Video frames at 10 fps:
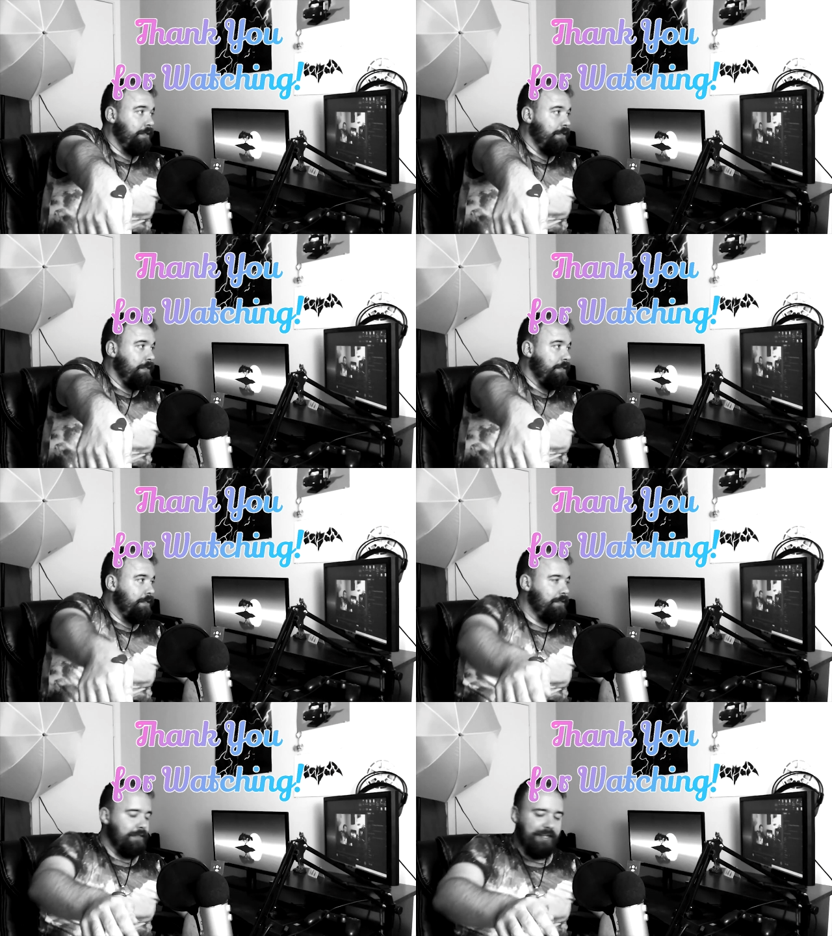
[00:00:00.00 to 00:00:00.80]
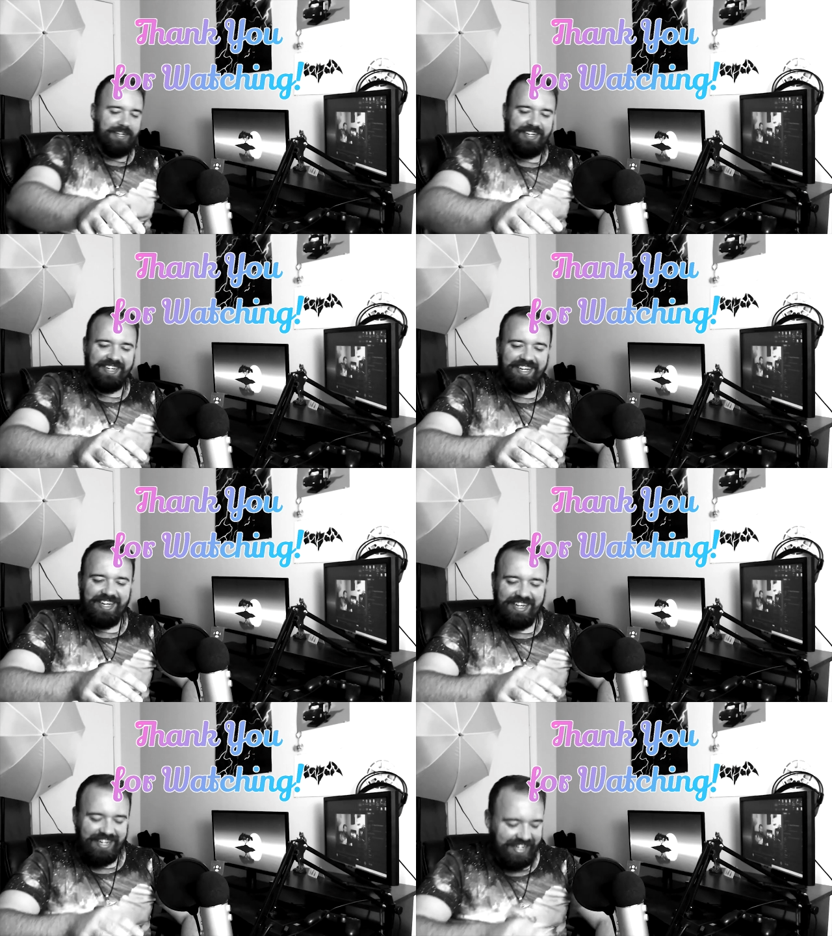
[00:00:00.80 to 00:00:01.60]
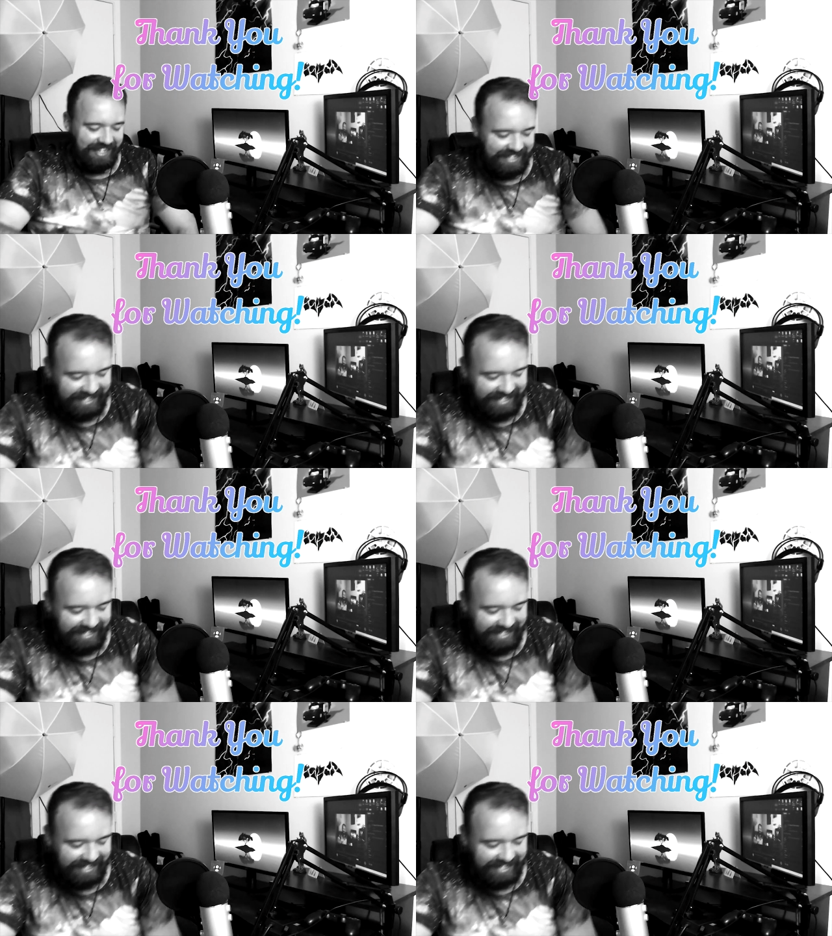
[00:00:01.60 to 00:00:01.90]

[no speech]